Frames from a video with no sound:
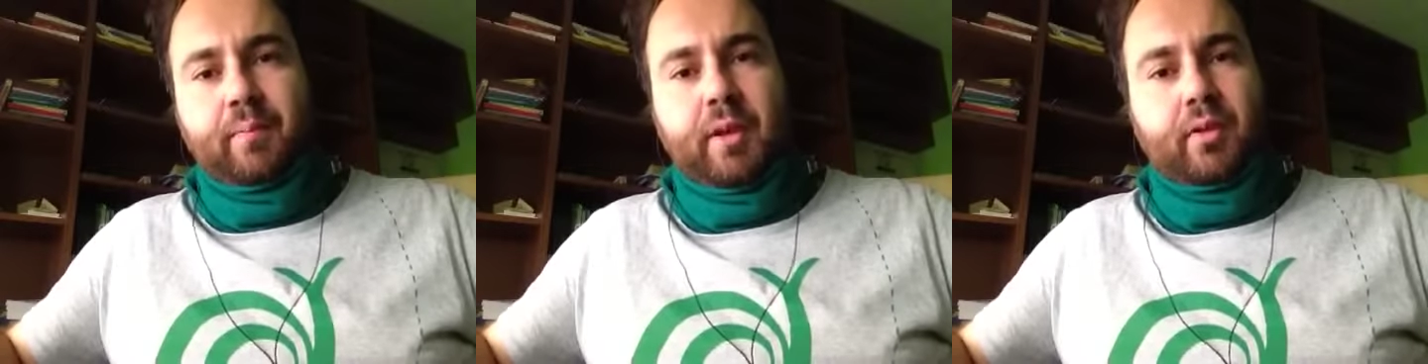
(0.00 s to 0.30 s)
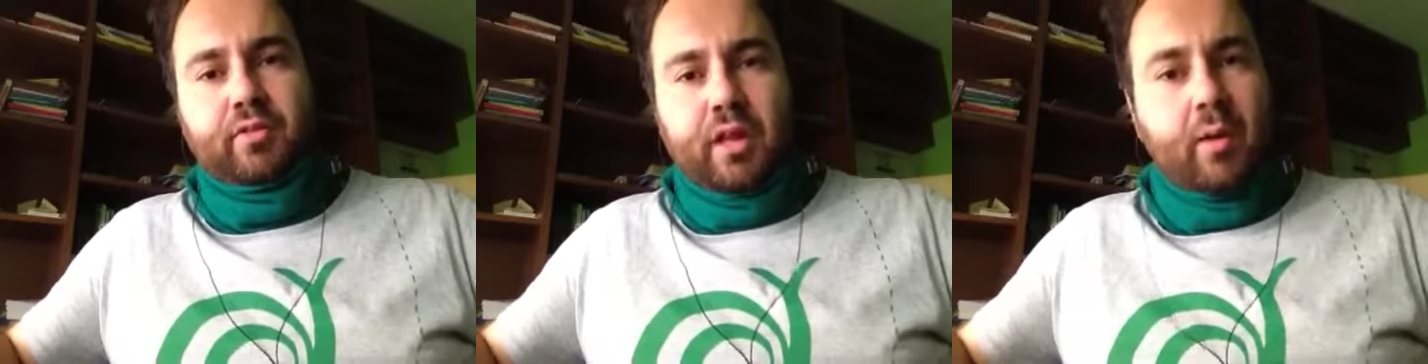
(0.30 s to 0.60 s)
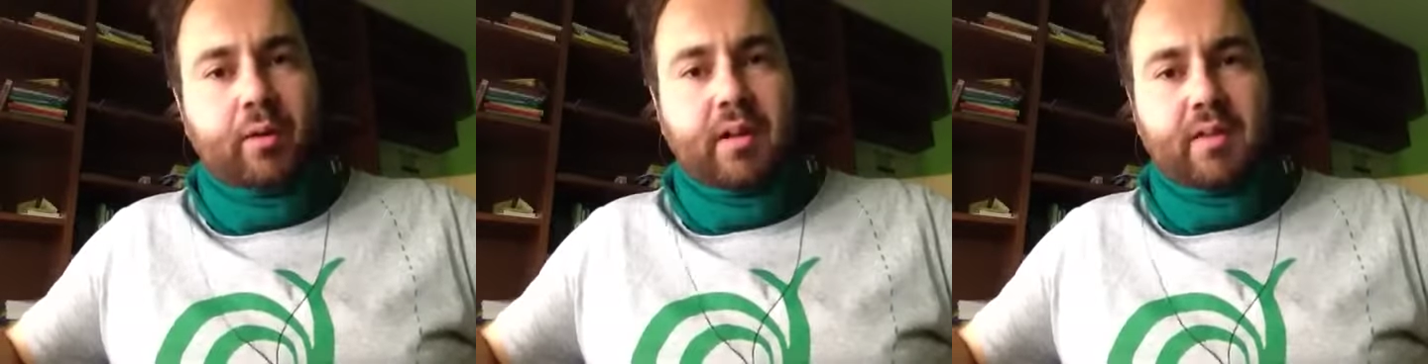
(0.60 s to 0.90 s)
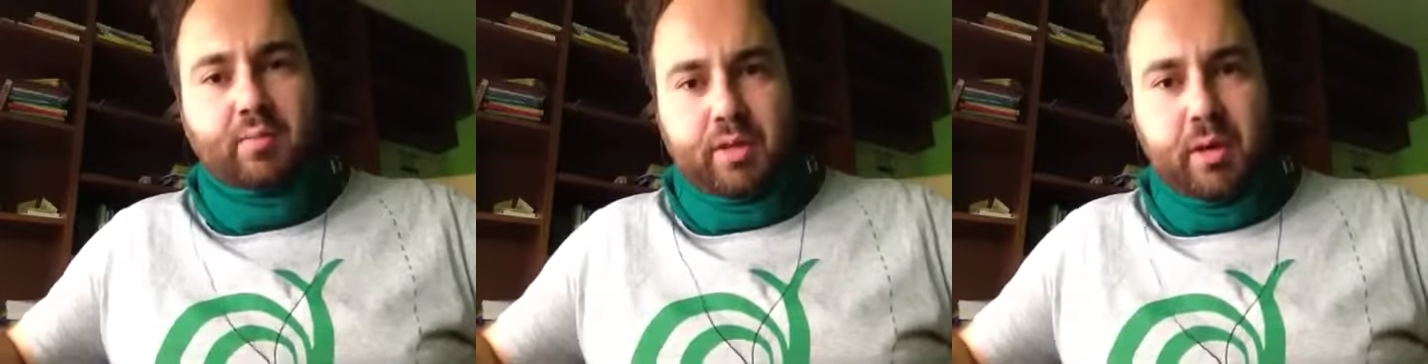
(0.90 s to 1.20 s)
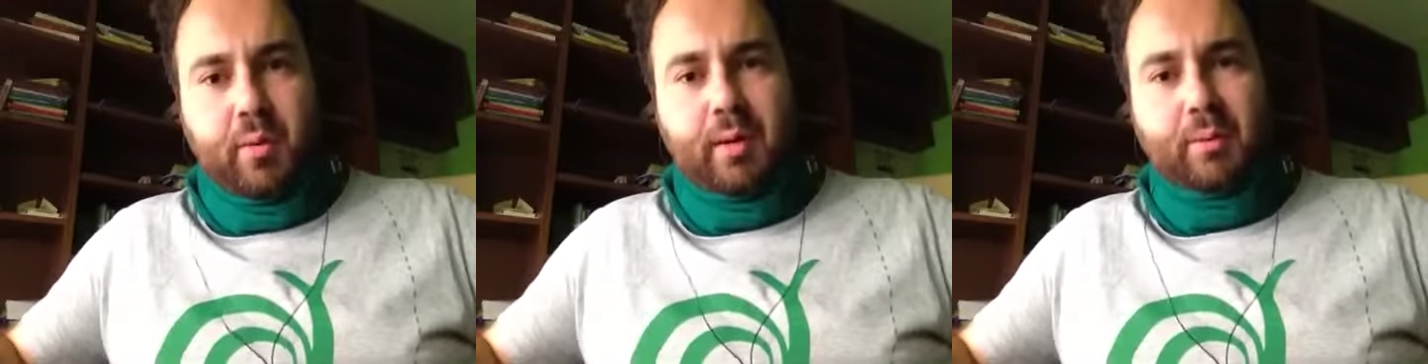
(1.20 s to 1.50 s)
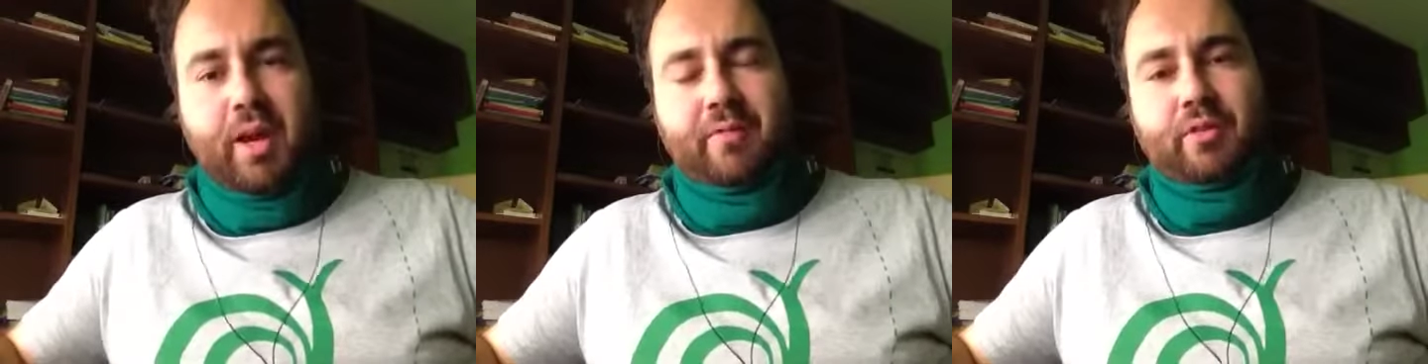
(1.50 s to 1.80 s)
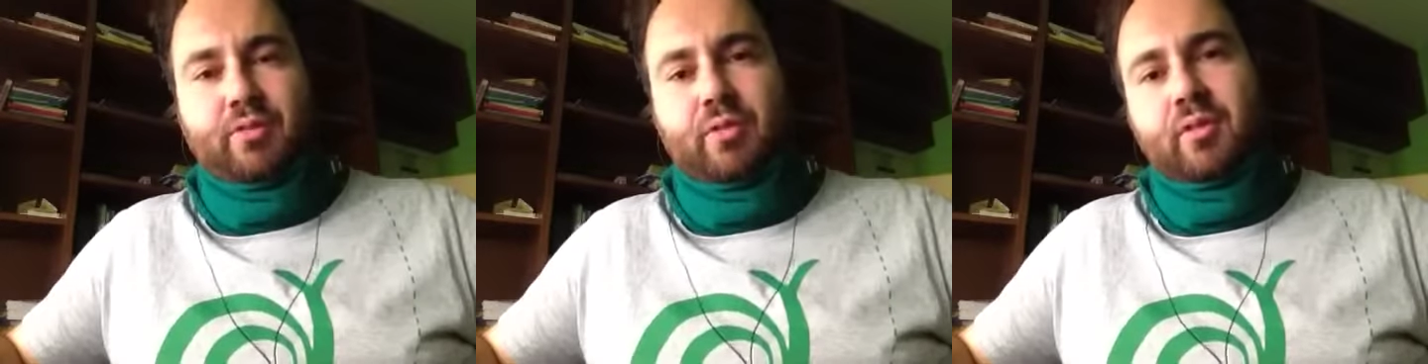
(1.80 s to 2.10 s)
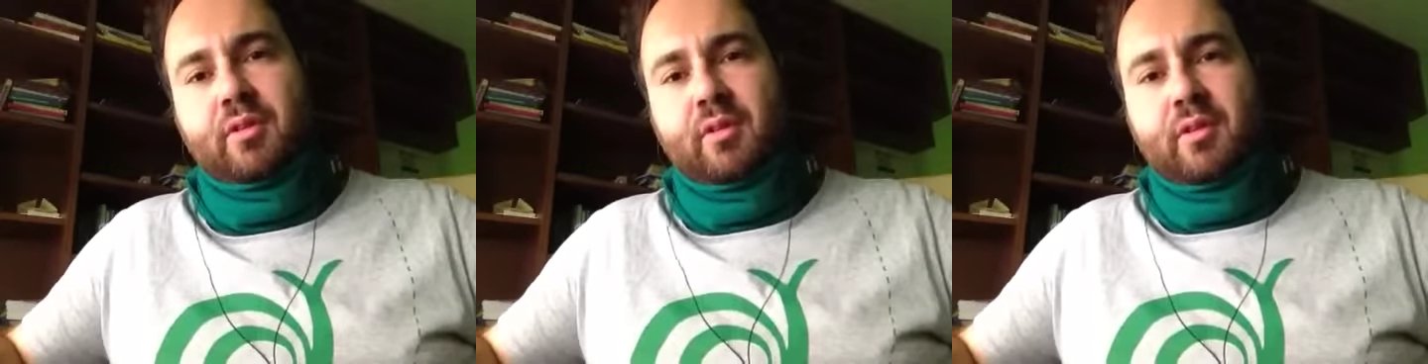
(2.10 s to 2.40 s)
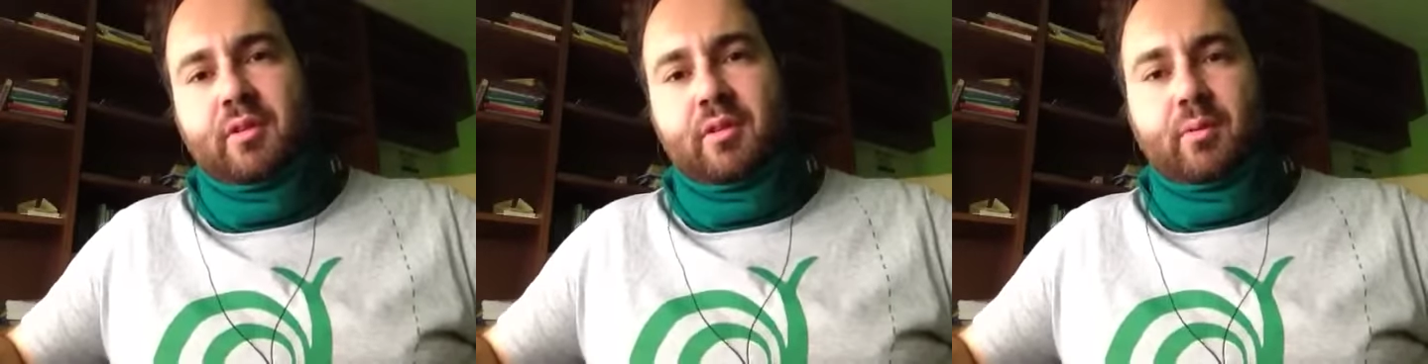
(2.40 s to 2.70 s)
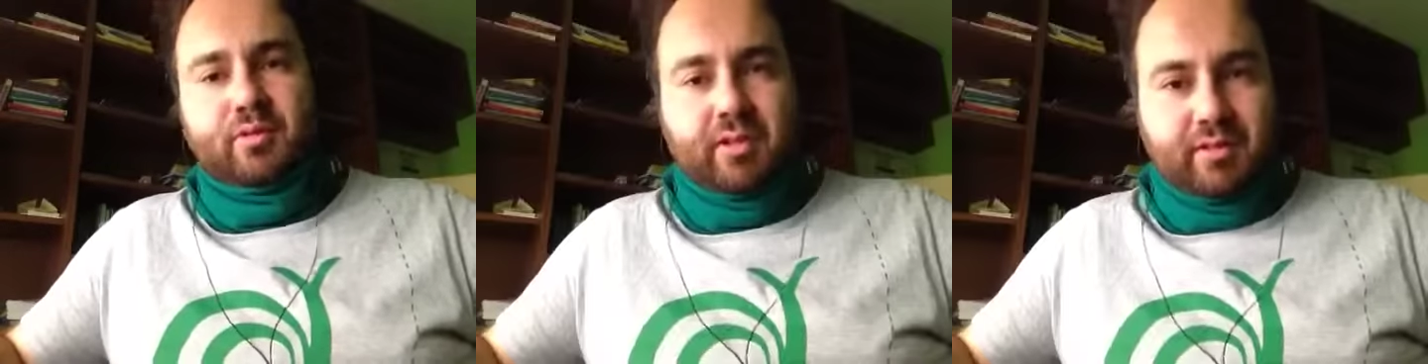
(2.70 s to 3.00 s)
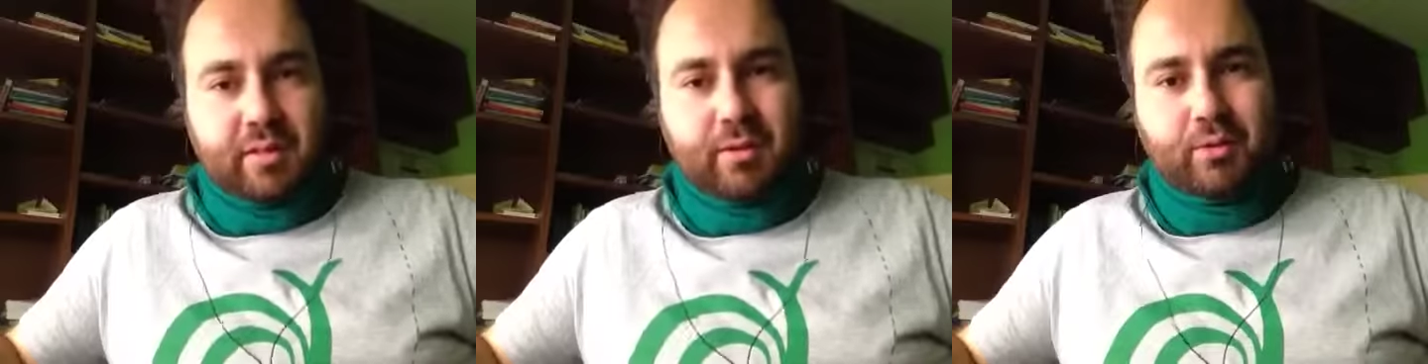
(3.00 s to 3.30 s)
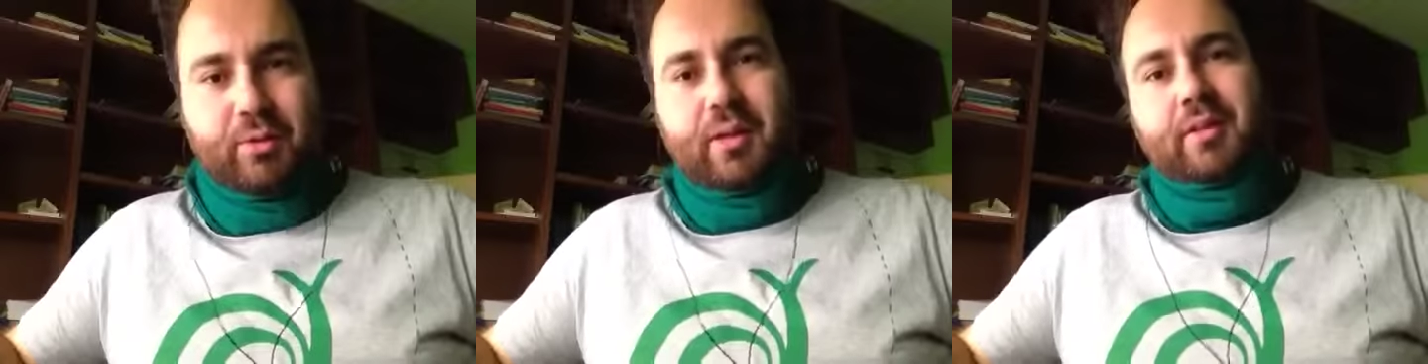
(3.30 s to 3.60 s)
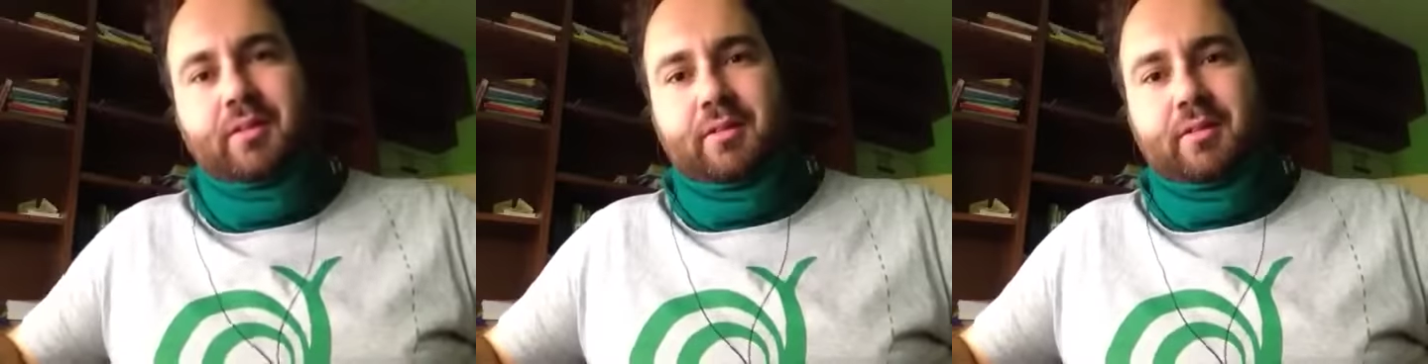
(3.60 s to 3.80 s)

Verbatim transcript: Because nowadays we know what we have to do, we just need to do it.